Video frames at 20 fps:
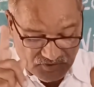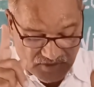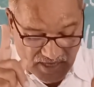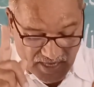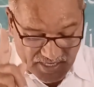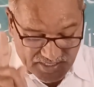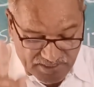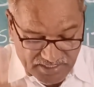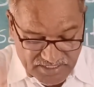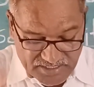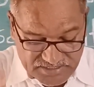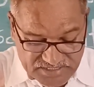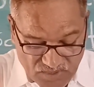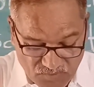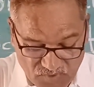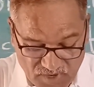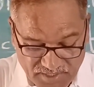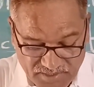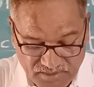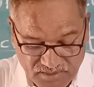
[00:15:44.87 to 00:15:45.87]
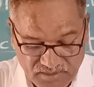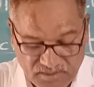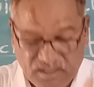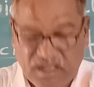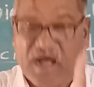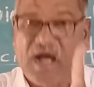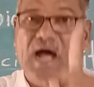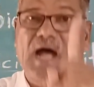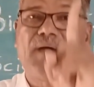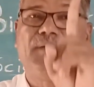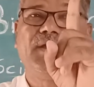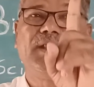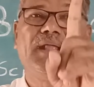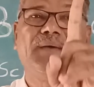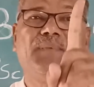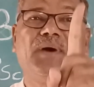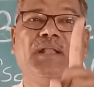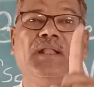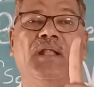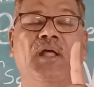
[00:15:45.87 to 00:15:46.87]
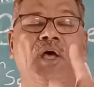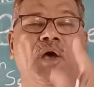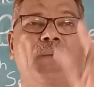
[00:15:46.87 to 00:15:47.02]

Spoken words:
there is a one available,